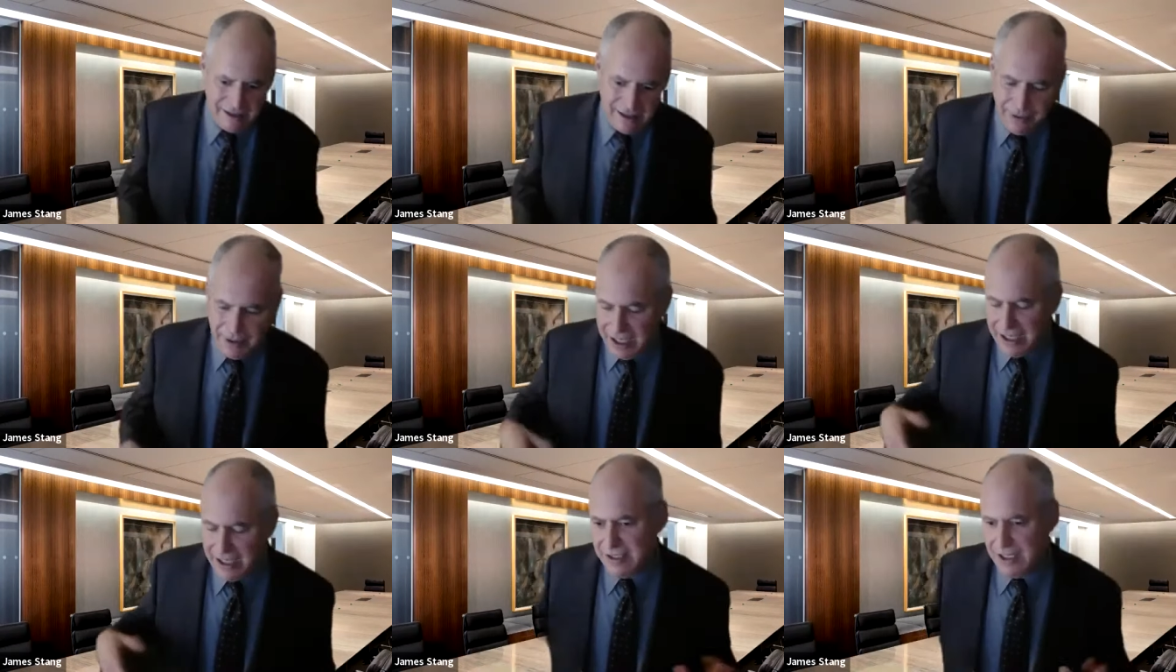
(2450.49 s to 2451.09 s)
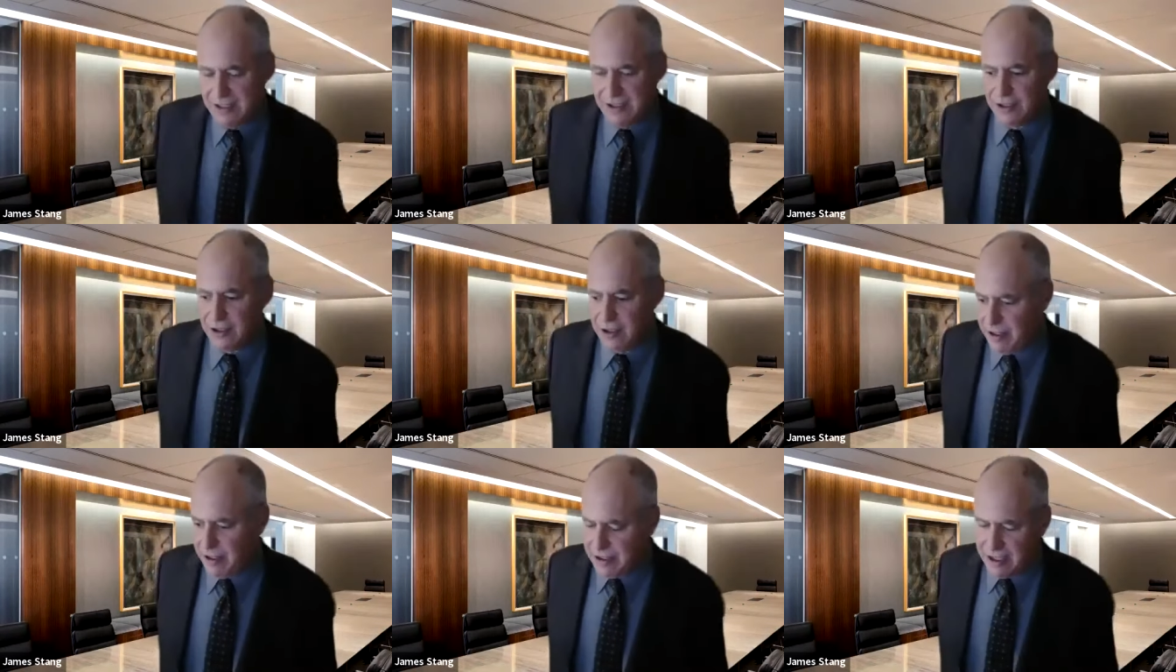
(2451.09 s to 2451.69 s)
The plan says it
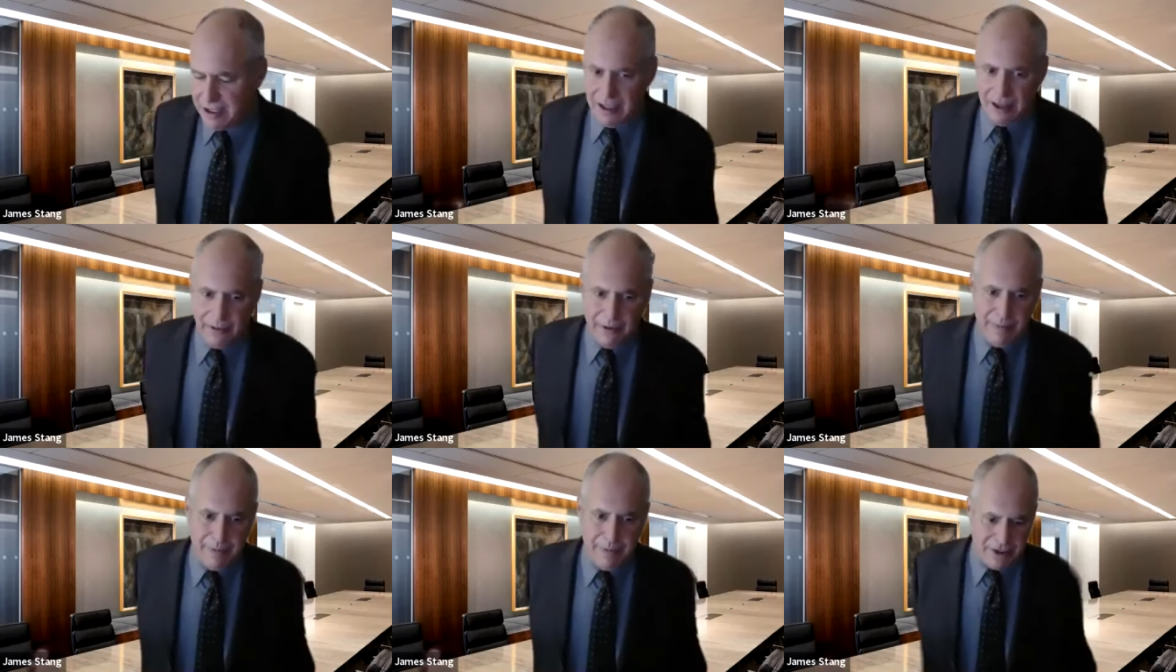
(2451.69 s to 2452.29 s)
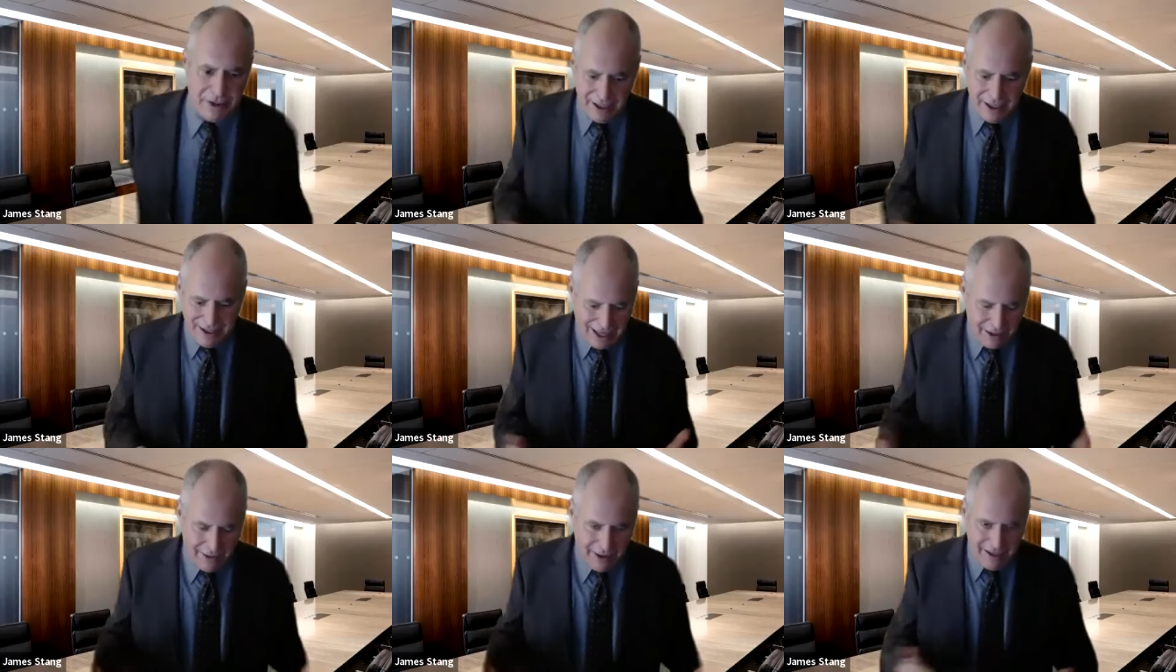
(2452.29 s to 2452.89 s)
could be
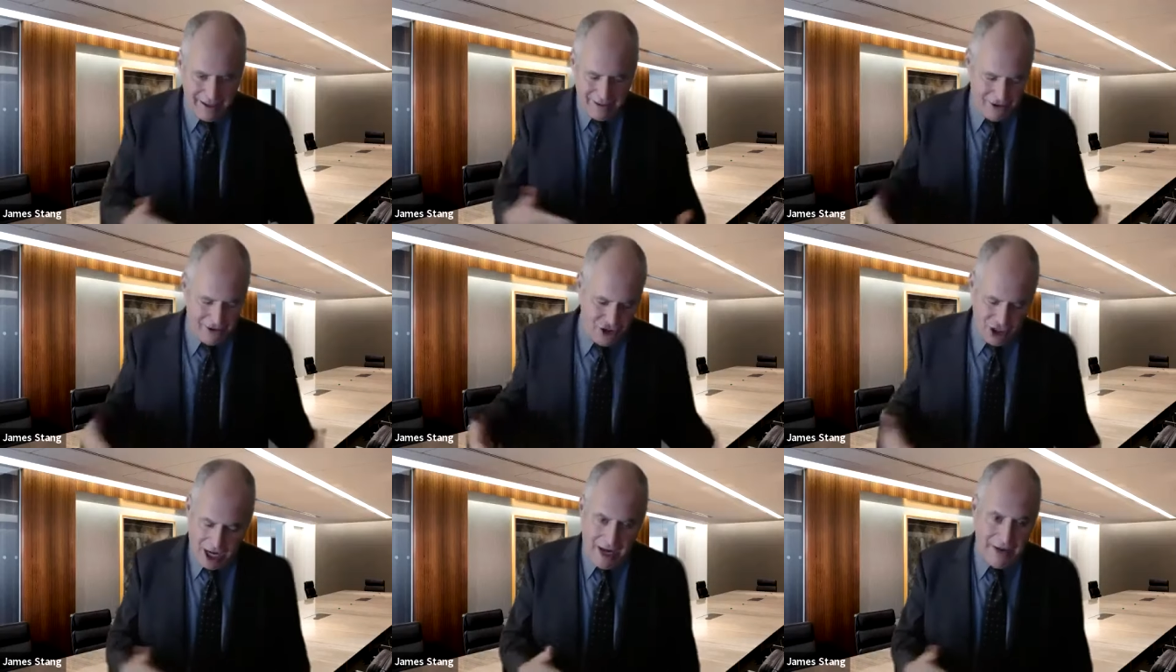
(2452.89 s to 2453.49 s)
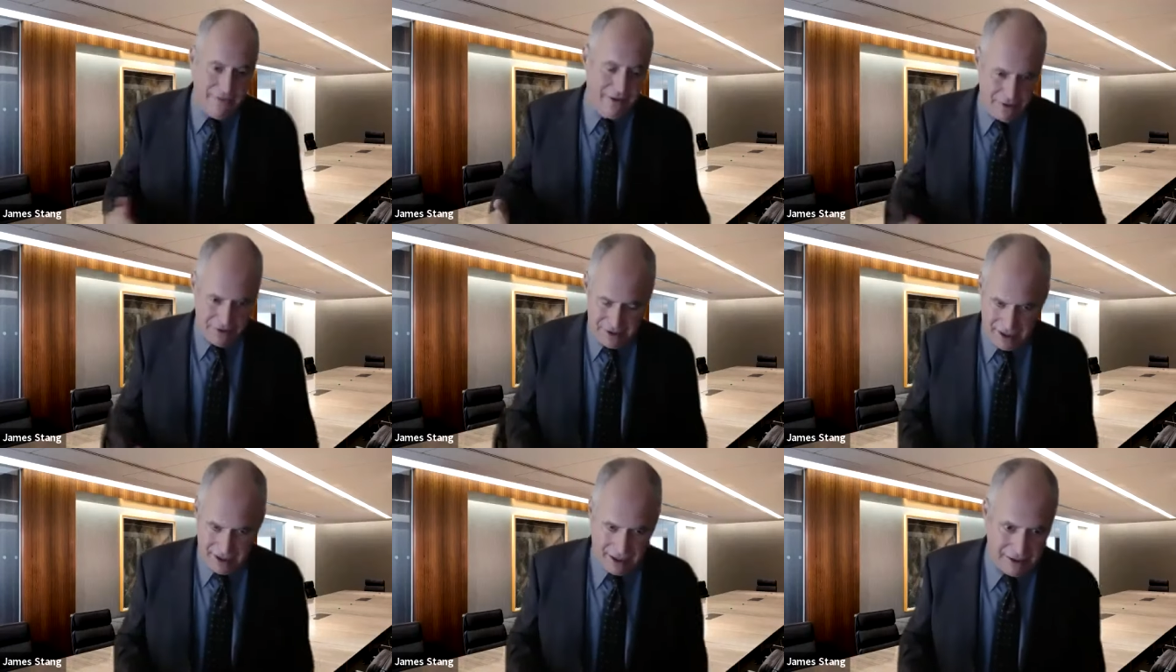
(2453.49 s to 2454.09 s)
63%. How do I jive
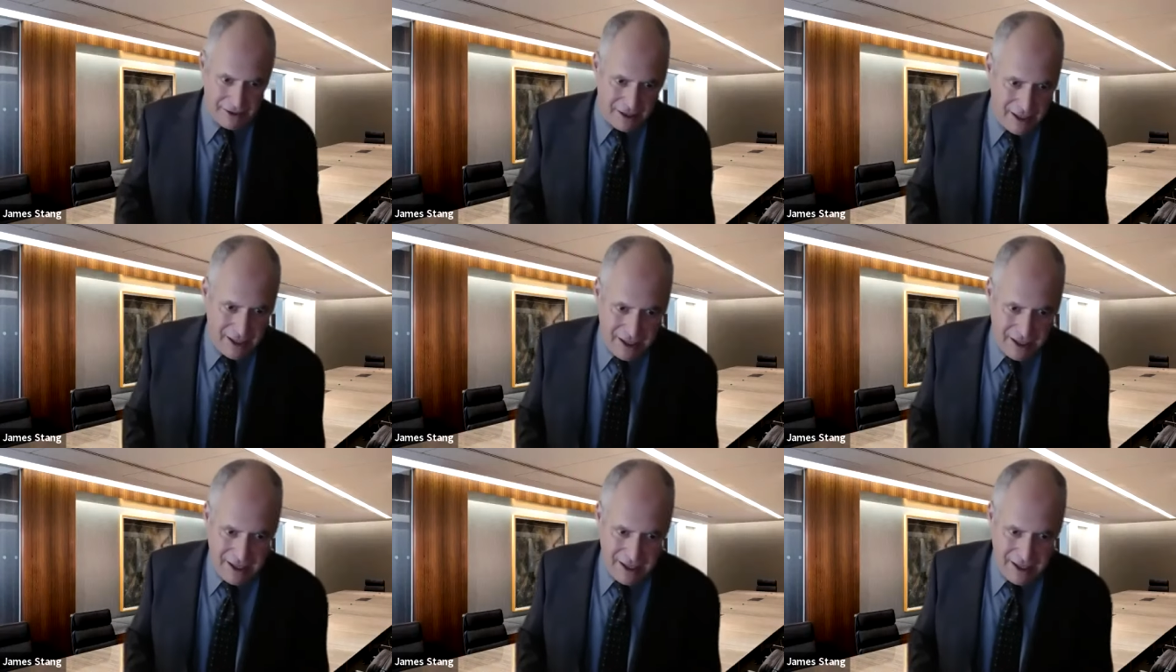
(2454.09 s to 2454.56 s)
those things?